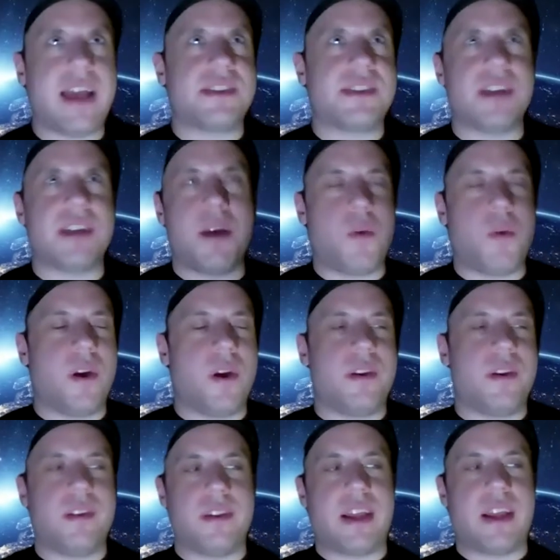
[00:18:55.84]
I saw
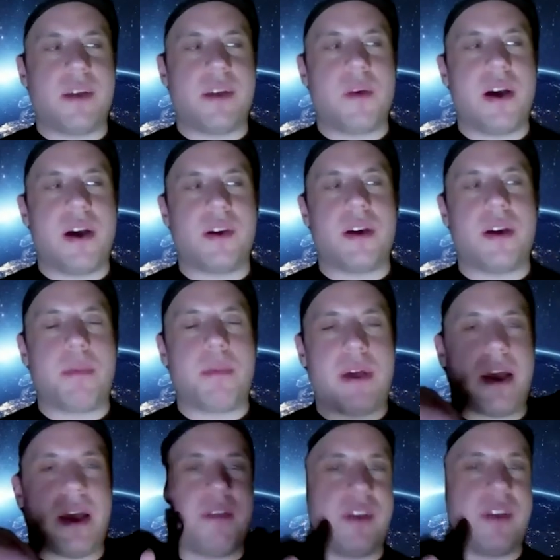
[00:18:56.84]
one like a while ago, but
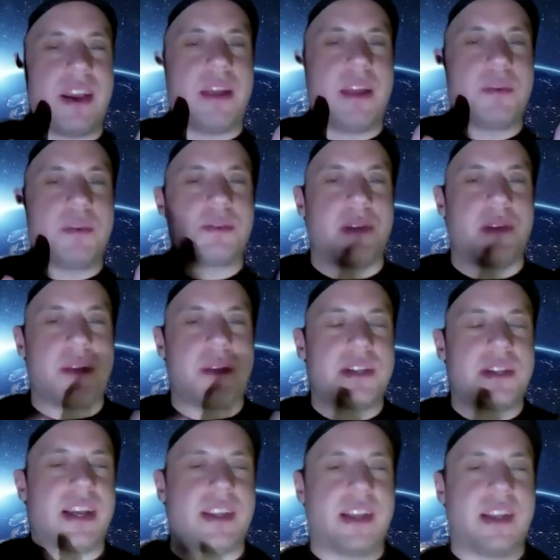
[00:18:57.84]
I forget. It was when I was
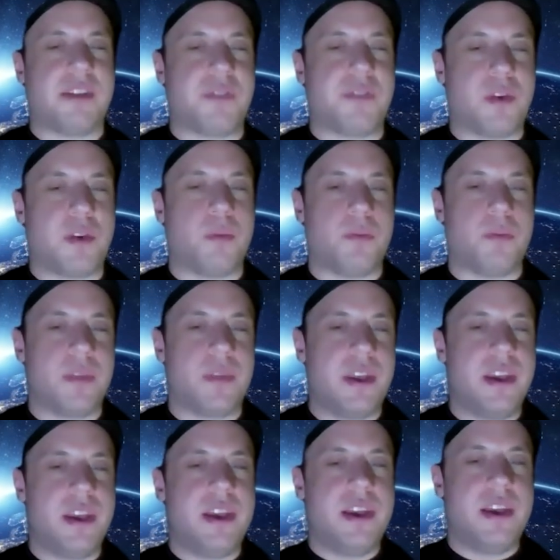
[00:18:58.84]
taking like a film
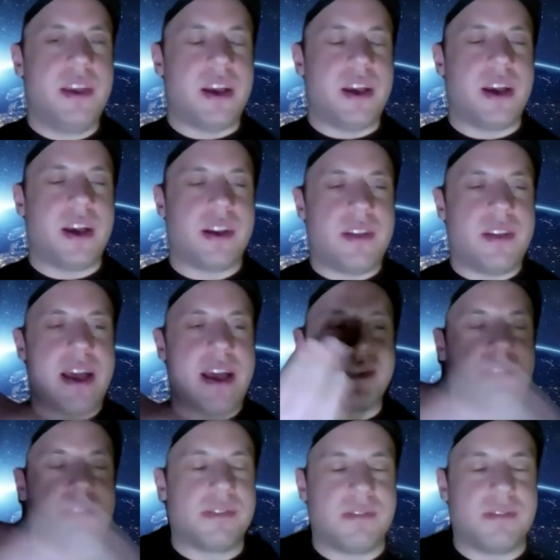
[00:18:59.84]

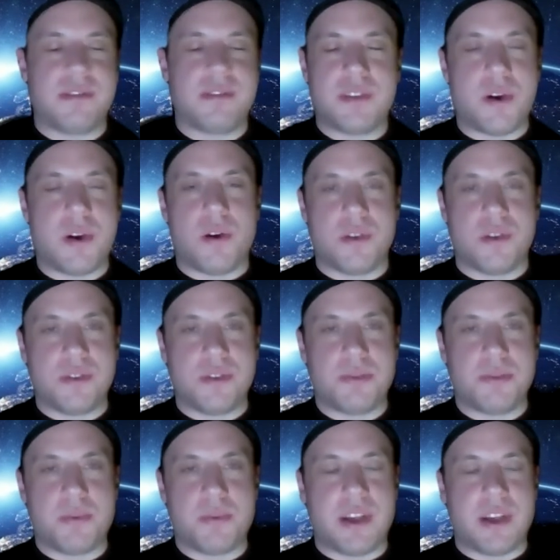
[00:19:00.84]
class in college,
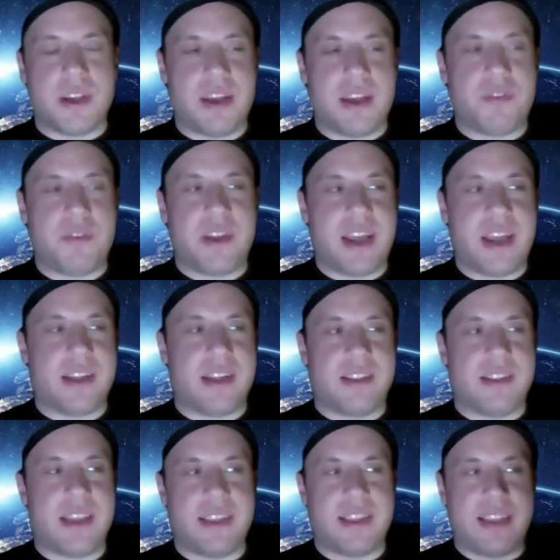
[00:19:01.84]
but I forget.
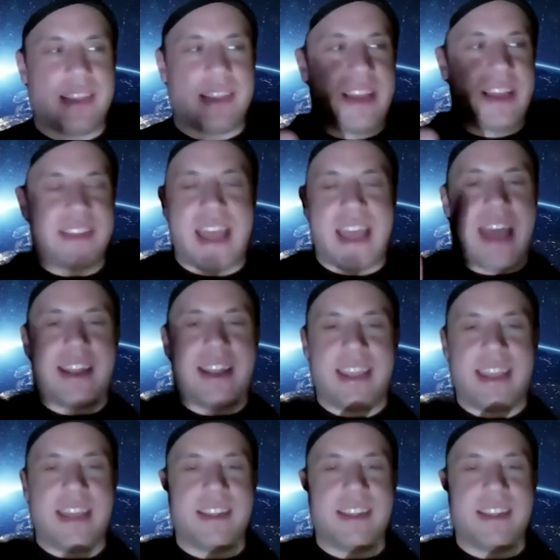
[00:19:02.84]
They had a kid.